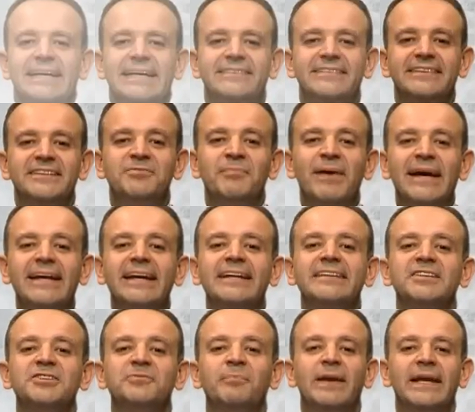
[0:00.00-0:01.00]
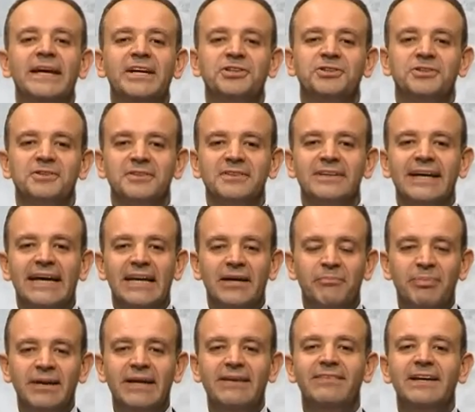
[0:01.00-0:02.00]
It is my greatest pleasure and a
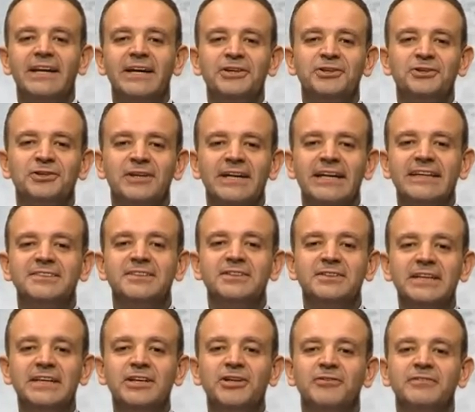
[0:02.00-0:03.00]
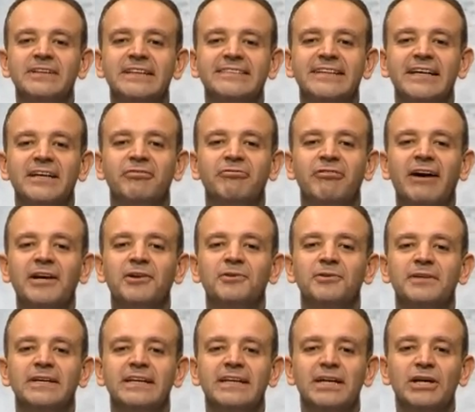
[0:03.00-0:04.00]
privilege as the Dean of the ESSEC
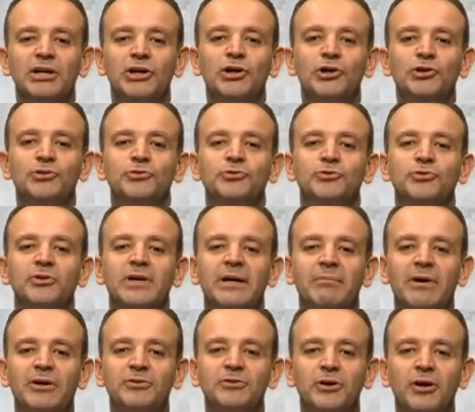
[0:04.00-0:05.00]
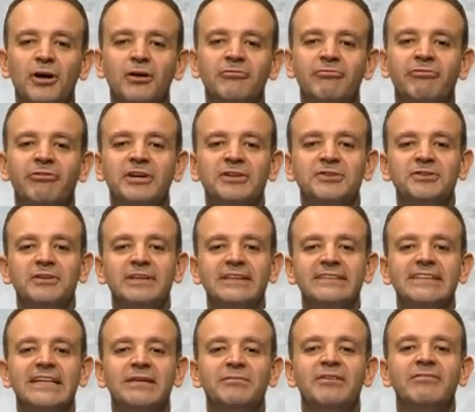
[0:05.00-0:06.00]
faculty to talk about the Conference on
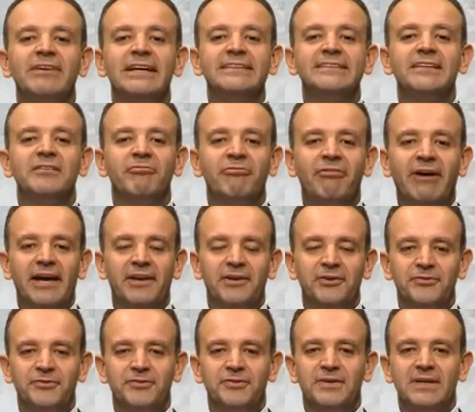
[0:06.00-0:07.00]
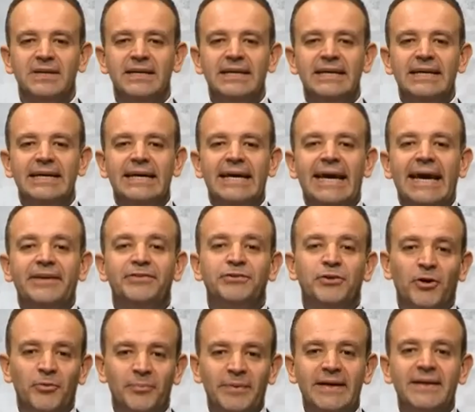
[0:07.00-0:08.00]
Extreme Events in Finance, a
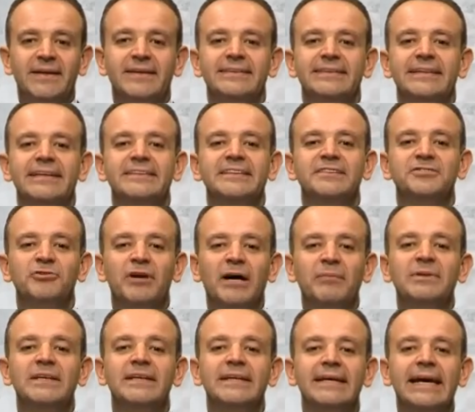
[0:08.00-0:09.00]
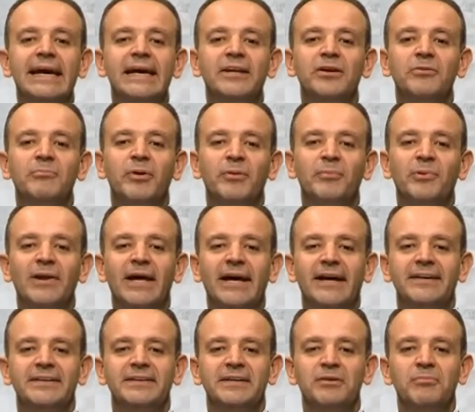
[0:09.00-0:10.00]
topic that is rapidly gaining
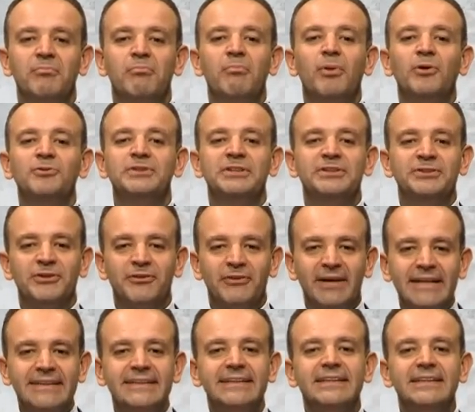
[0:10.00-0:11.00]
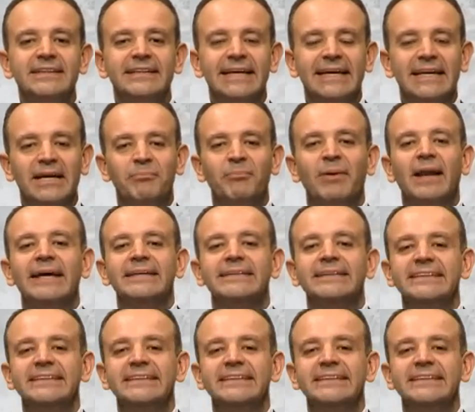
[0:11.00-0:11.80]
popularity both in theoretical and applied